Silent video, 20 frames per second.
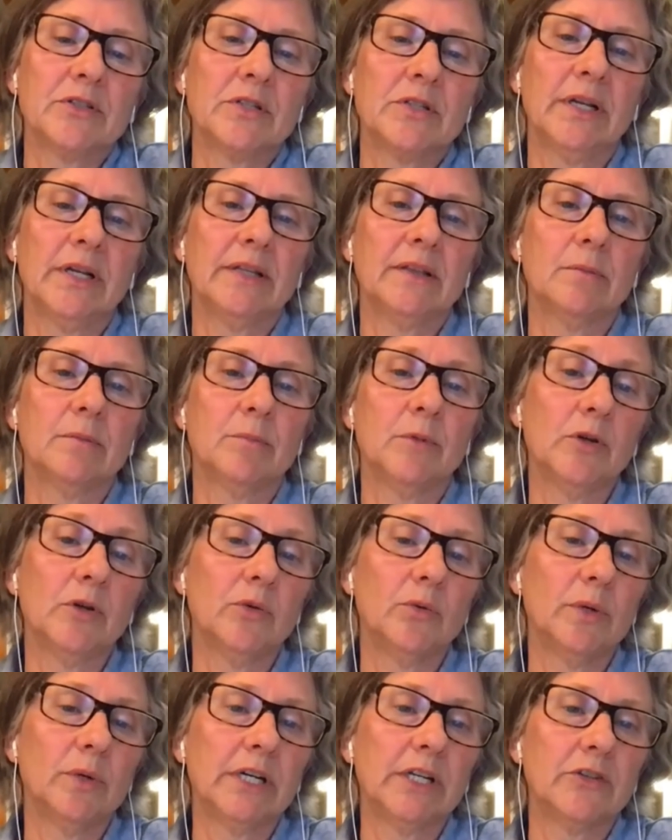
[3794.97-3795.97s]
to let them know
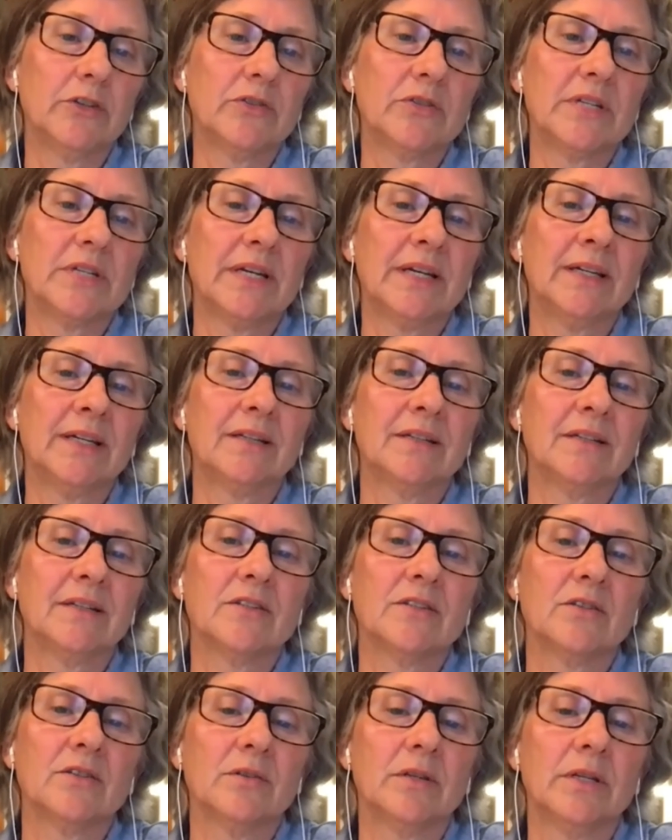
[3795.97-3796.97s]
where you stand
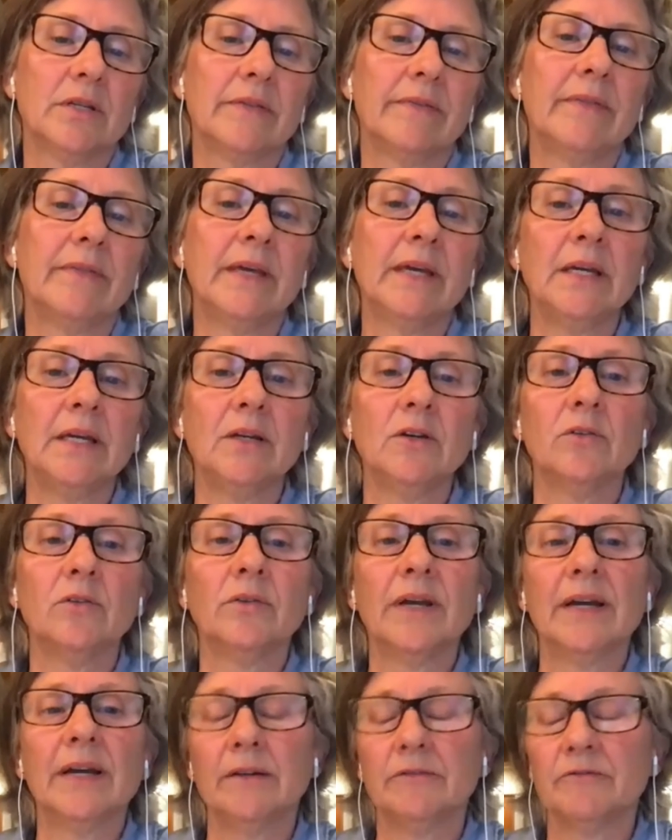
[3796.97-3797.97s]
so that they don't
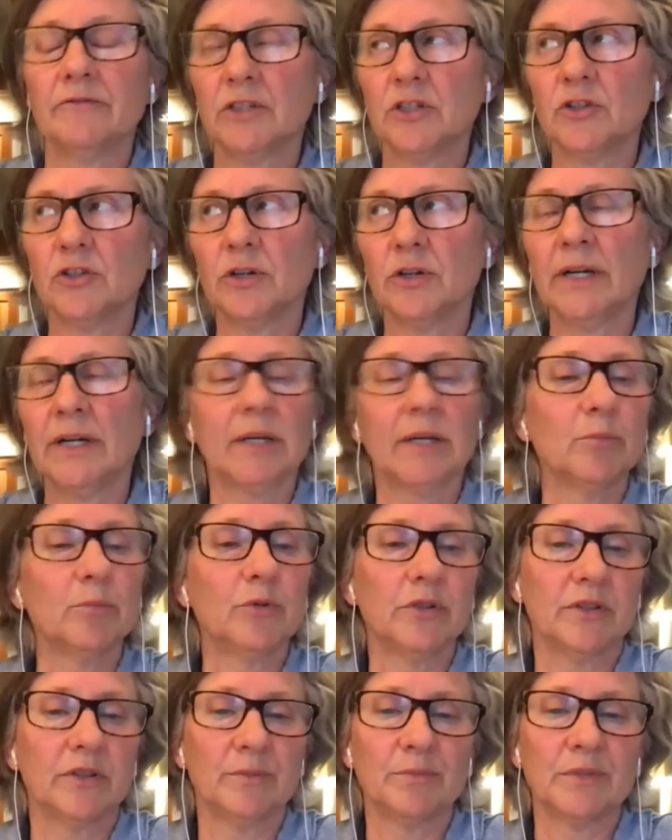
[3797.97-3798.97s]
have to try and
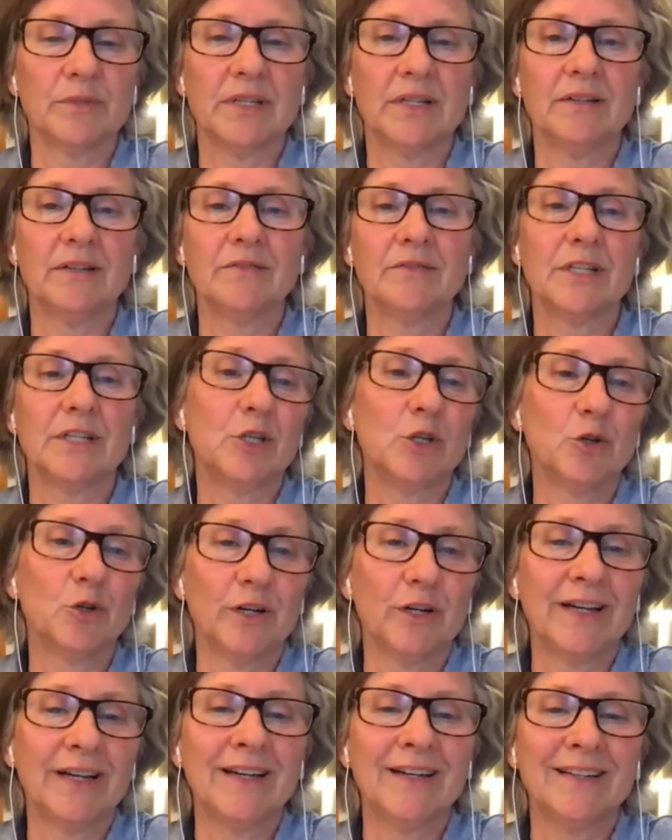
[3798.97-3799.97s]
put themselves in your
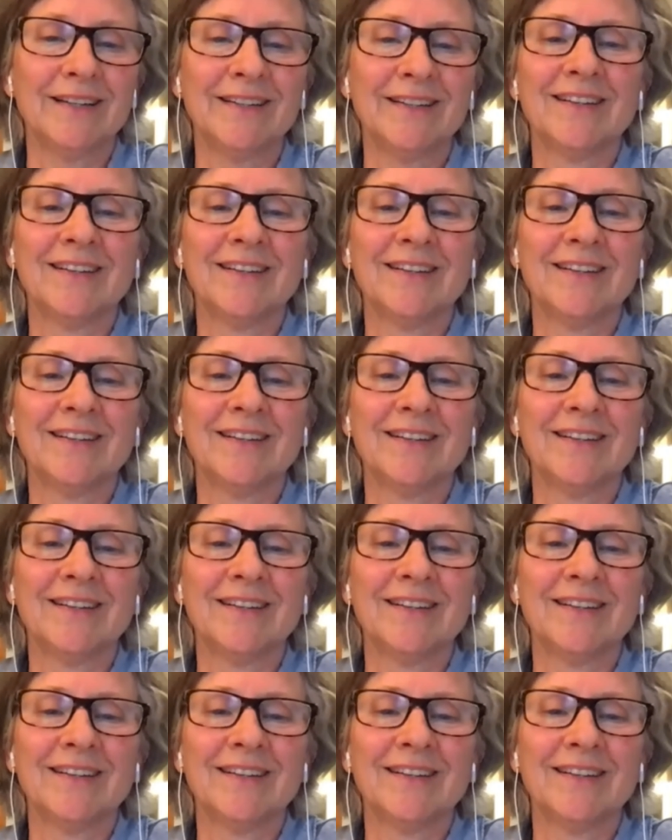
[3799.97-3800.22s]
head